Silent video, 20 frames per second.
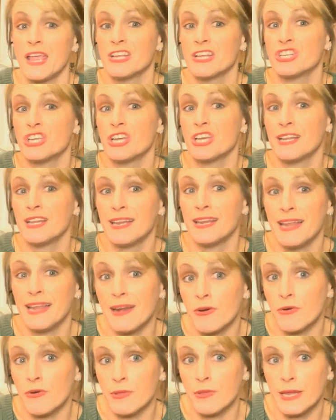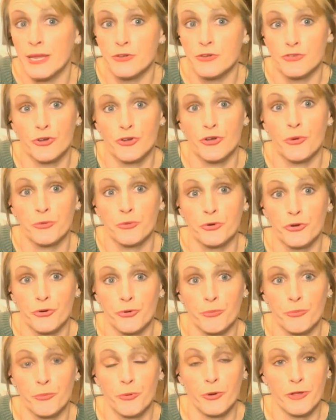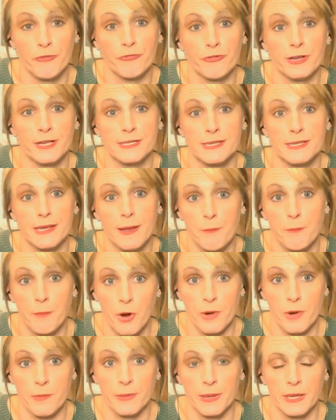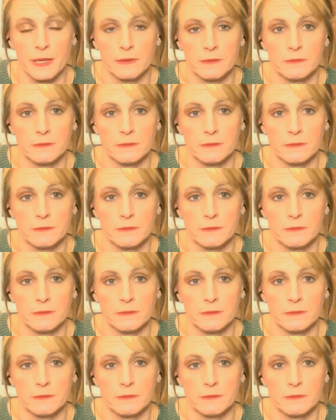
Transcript: She literally took them to her boyfriend's apartment.